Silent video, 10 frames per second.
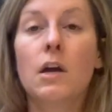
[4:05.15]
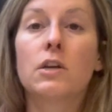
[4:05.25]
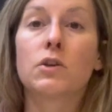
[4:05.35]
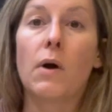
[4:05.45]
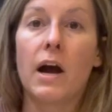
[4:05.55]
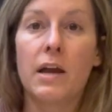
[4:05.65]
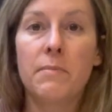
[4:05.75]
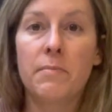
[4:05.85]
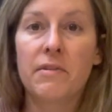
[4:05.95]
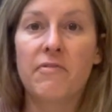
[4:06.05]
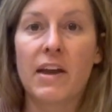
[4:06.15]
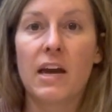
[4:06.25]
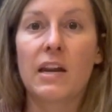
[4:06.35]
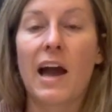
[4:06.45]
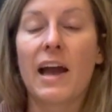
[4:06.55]
So I'm a big
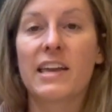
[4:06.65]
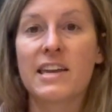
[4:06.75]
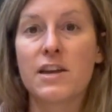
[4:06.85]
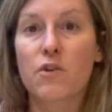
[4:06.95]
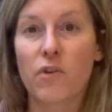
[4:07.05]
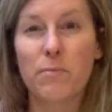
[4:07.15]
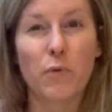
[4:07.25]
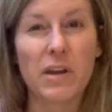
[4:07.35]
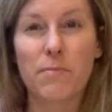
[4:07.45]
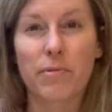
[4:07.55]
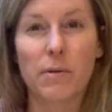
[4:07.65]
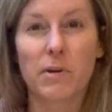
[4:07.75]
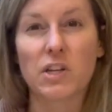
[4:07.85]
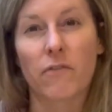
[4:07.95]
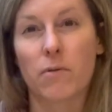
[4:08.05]
fan. I eat cream of wheat pretty
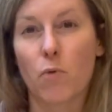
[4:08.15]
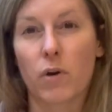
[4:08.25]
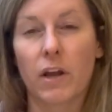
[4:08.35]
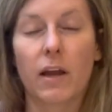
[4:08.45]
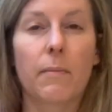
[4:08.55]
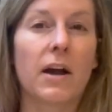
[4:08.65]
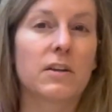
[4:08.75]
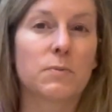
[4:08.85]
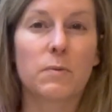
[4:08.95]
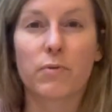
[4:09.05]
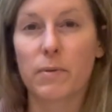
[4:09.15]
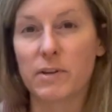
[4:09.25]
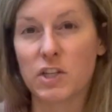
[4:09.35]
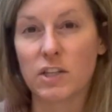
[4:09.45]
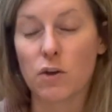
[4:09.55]
much every morning. My husband pretty
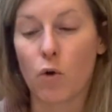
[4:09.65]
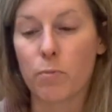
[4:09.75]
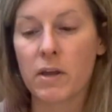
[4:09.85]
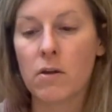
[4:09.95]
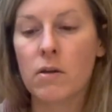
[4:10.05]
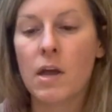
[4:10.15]
much eats oatmeal.